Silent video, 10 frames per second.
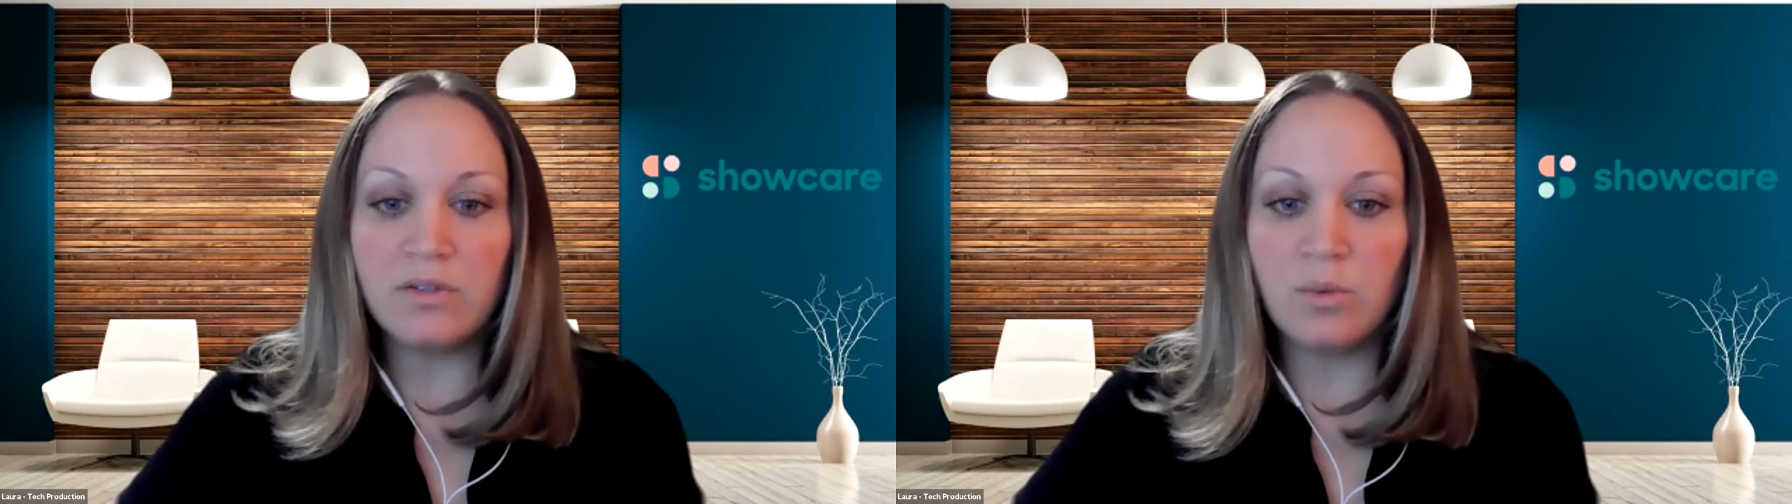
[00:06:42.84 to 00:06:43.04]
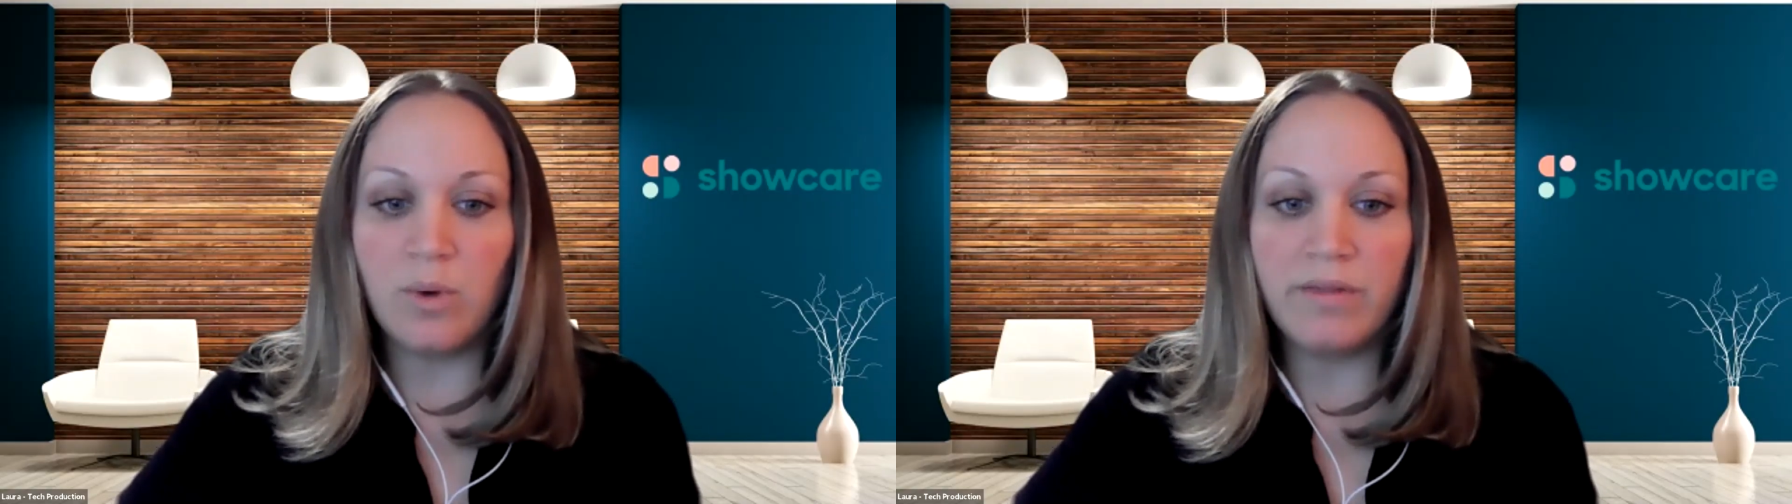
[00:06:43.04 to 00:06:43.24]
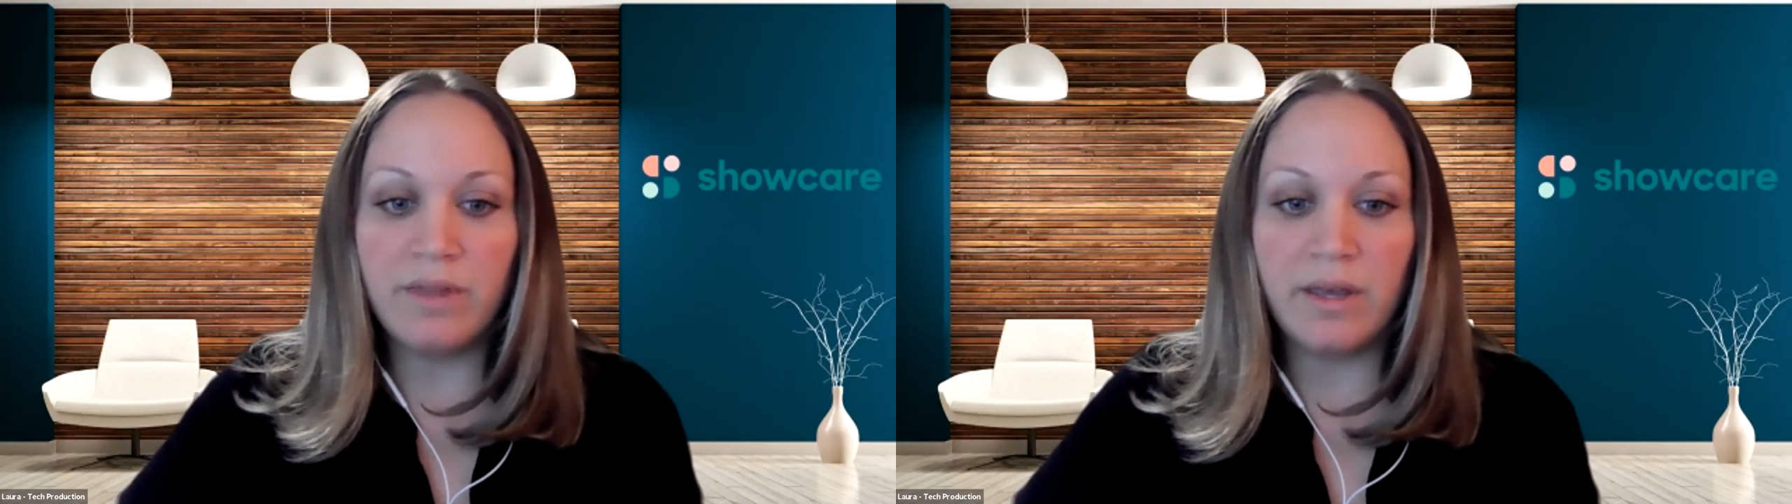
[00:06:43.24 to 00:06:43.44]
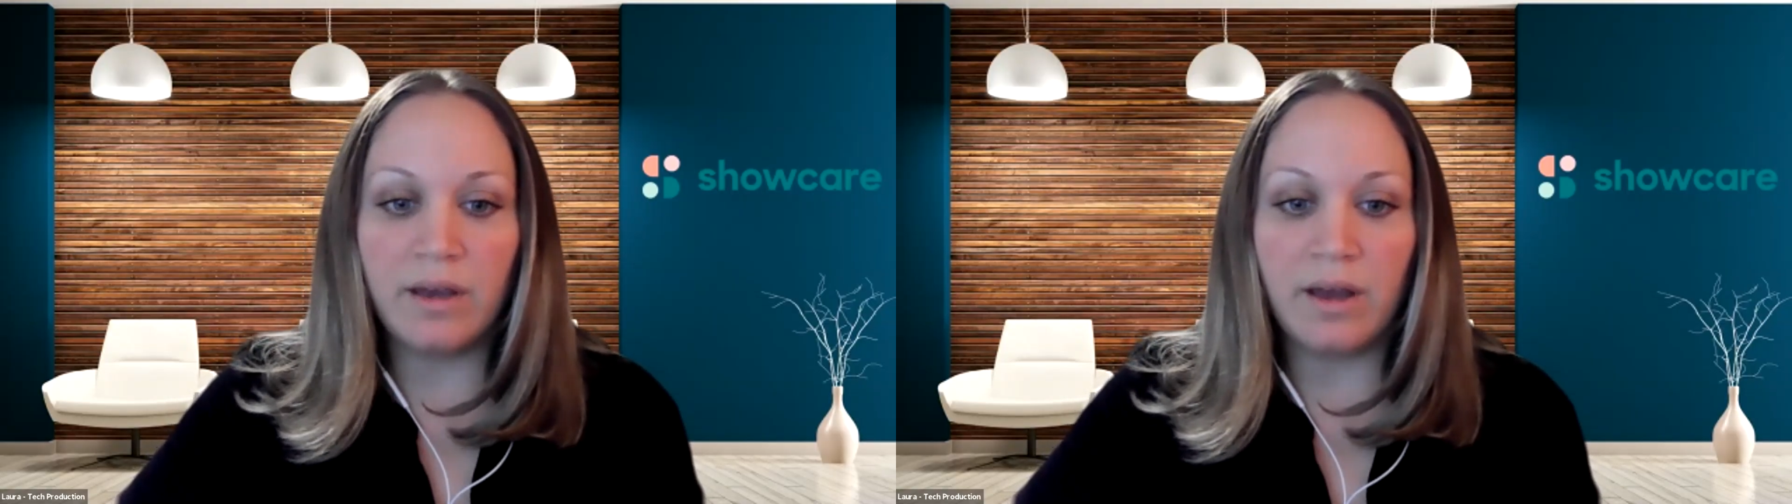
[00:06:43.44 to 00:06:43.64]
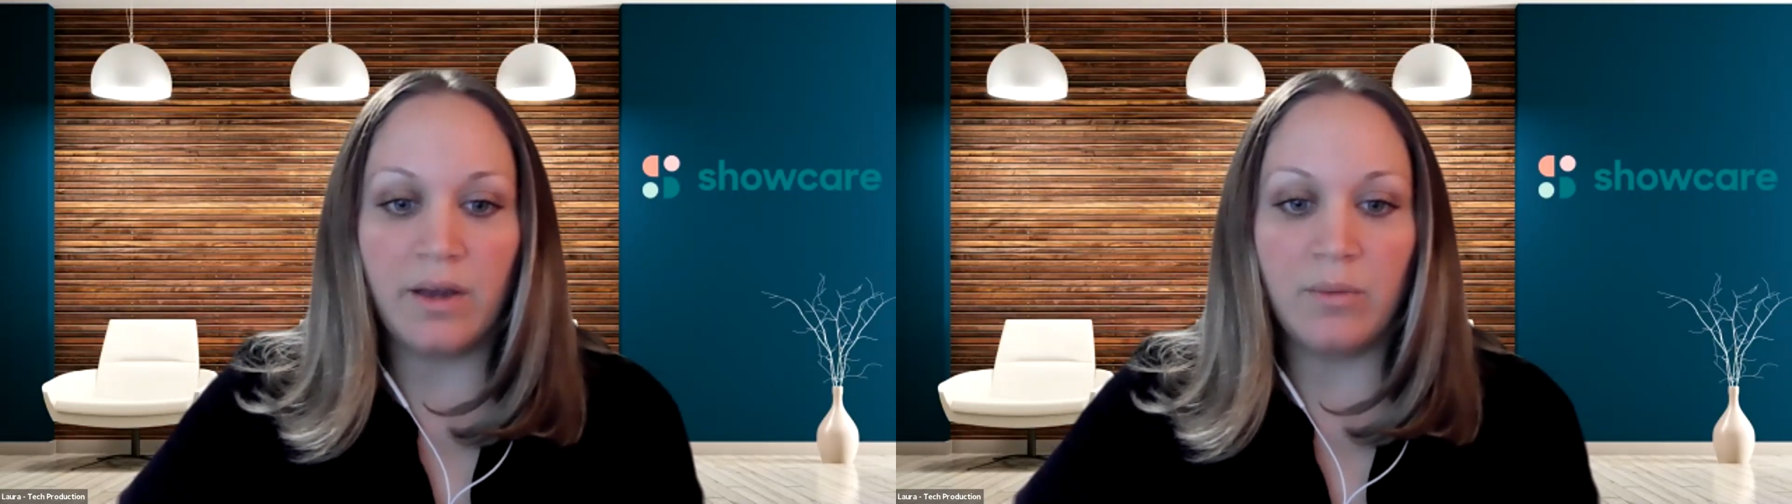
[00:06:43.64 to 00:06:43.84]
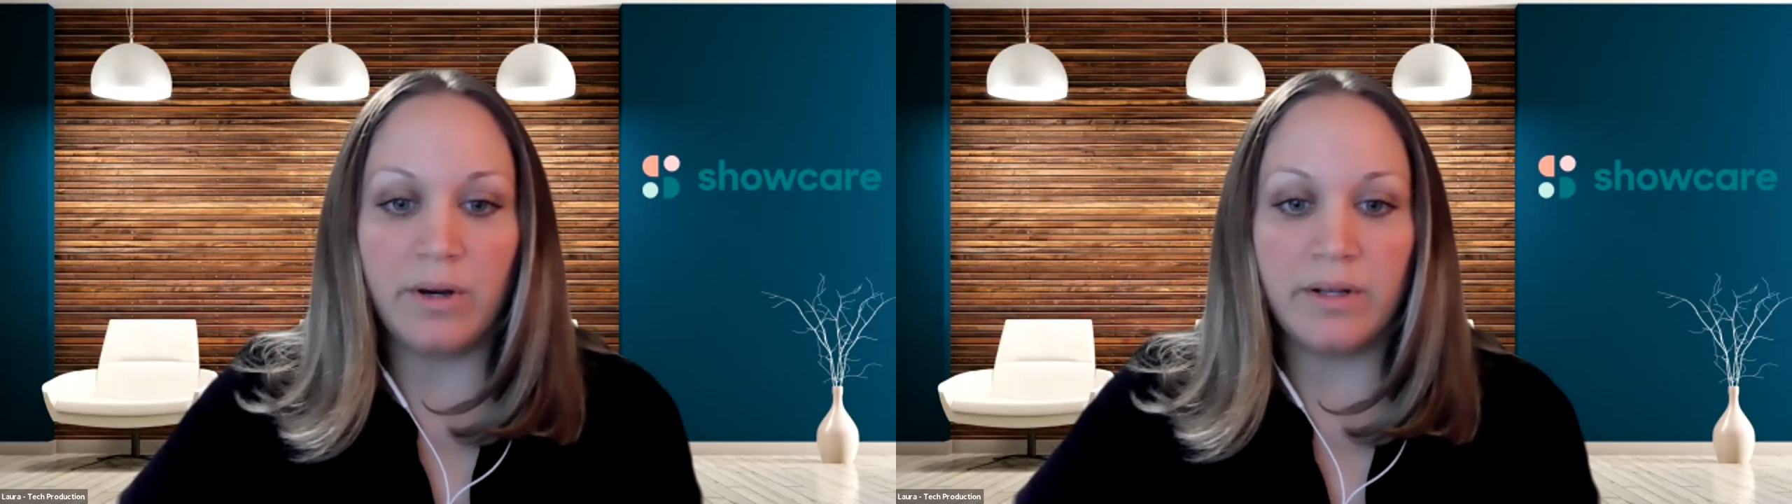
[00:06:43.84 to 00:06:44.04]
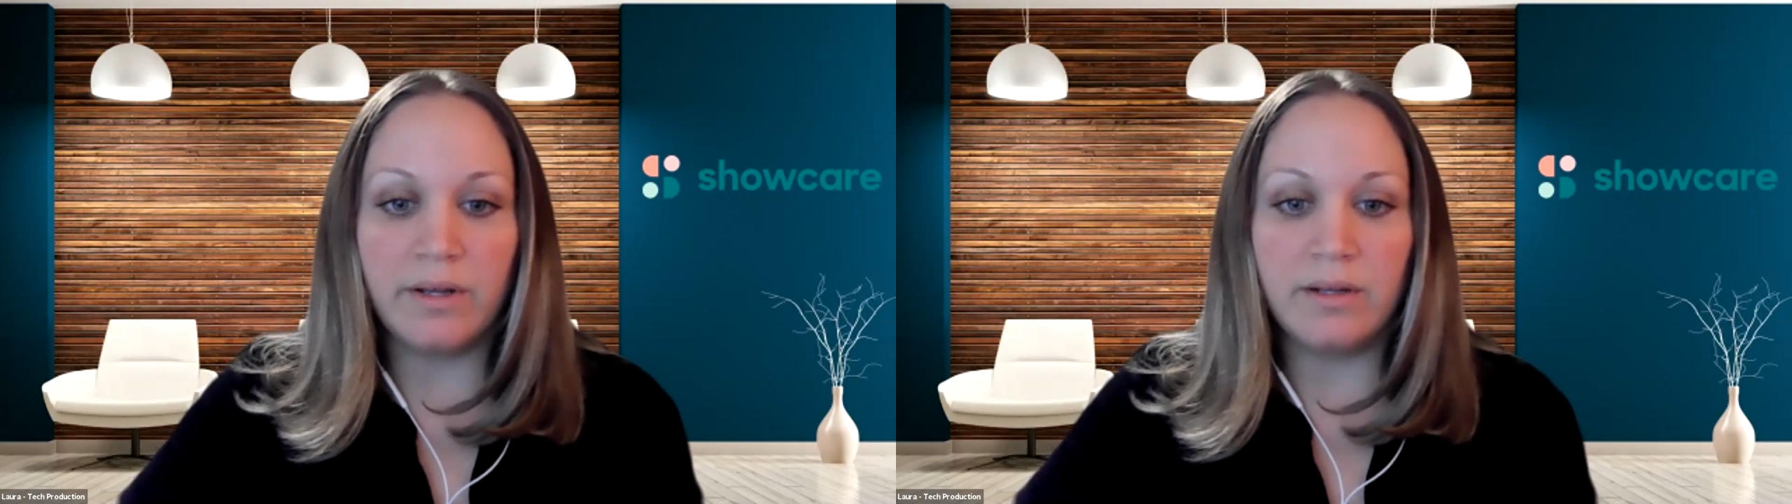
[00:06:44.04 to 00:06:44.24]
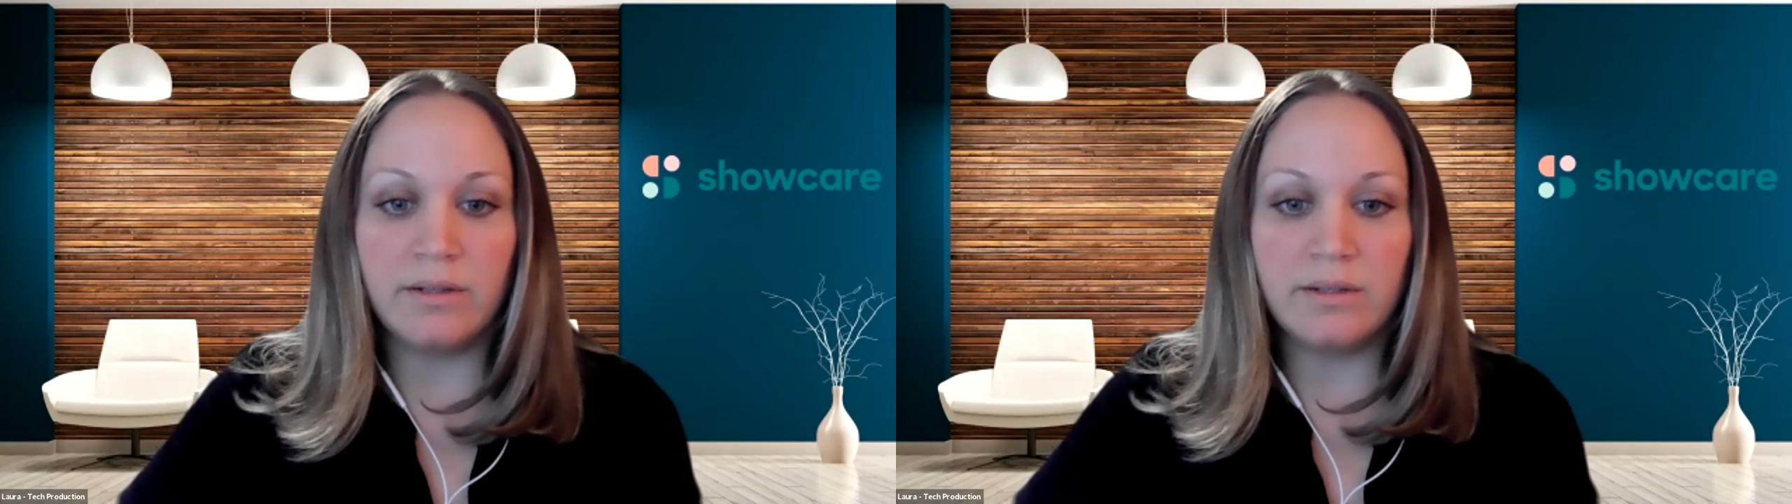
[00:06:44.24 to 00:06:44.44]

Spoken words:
So one thing I want to